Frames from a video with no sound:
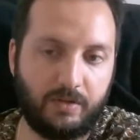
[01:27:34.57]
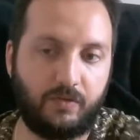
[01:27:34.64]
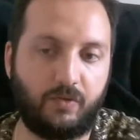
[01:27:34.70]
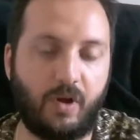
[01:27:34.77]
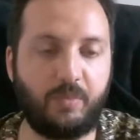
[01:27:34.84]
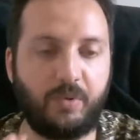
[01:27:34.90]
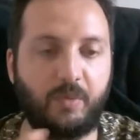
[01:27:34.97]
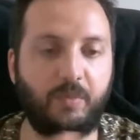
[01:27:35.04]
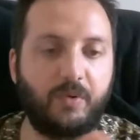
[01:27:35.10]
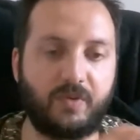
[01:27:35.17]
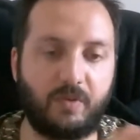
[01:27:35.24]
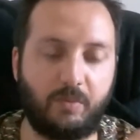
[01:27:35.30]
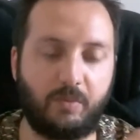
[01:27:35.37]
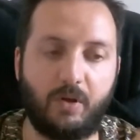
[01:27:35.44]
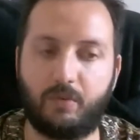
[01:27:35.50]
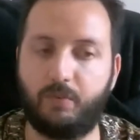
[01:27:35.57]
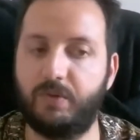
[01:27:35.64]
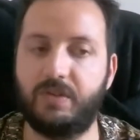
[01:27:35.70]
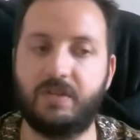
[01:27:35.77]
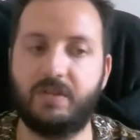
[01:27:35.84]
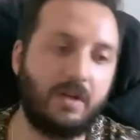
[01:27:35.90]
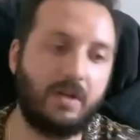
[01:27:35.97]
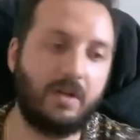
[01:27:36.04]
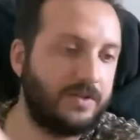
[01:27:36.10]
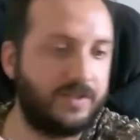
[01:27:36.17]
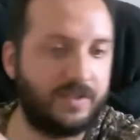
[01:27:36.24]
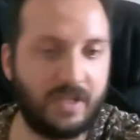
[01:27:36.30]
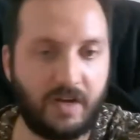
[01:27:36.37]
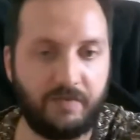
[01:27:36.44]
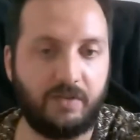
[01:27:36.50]
So I propose a block with
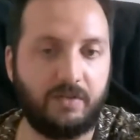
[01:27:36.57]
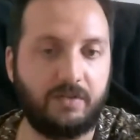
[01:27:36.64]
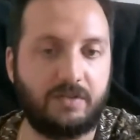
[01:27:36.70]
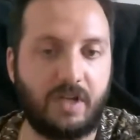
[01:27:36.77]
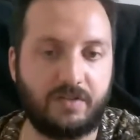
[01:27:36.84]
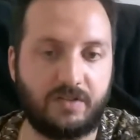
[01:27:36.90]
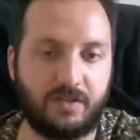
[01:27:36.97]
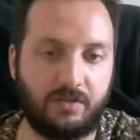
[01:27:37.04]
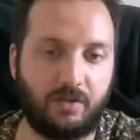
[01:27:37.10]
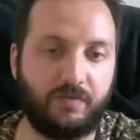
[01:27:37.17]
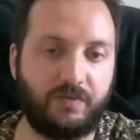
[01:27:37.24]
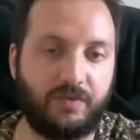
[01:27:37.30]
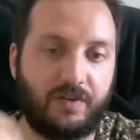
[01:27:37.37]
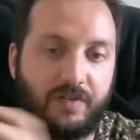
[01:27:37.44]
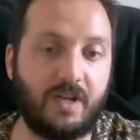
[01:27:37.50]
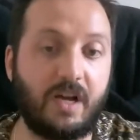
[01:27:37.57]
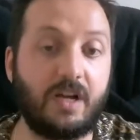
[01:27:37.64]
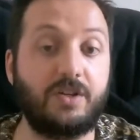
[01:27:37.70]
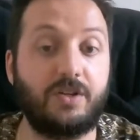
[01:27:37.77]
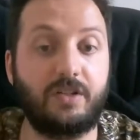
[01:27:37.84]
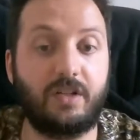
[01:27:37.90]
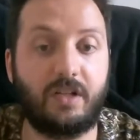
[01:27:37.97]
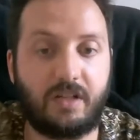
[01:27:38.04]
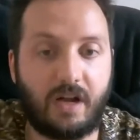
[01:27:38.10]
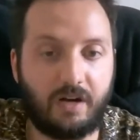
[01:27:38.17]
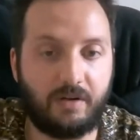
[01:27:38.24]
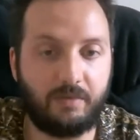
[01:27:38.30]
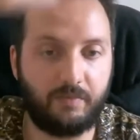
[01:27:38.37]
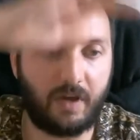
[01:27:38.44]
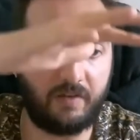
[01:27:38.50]
several thousand of transactions that
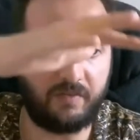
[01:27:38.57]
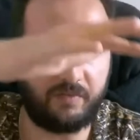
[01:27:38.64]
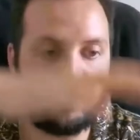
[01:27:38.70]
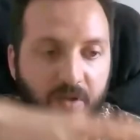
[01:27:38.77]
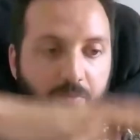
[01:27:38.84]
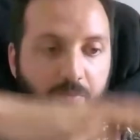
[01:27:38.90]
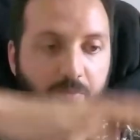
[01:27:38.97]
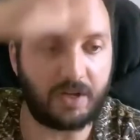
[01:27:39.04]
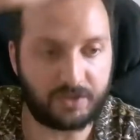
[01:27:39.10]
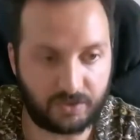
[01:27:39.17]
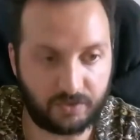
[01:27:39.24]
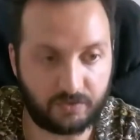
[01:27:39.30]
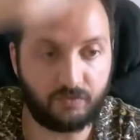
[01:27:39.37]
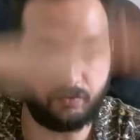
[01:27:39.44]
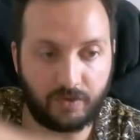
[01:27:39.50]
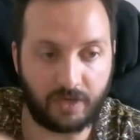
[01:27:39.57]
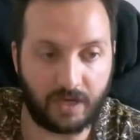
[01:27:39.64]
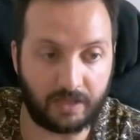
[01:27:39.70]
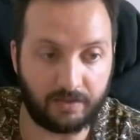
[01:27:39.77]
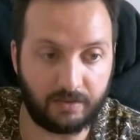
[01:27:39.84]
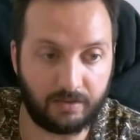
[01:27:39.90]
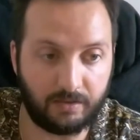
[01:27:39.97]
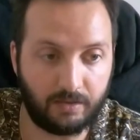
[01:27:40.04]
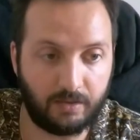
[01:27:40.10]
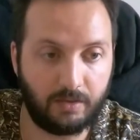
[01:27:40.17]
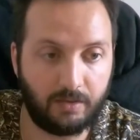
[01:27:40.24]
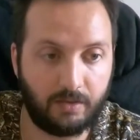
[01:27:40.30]
are have been batched together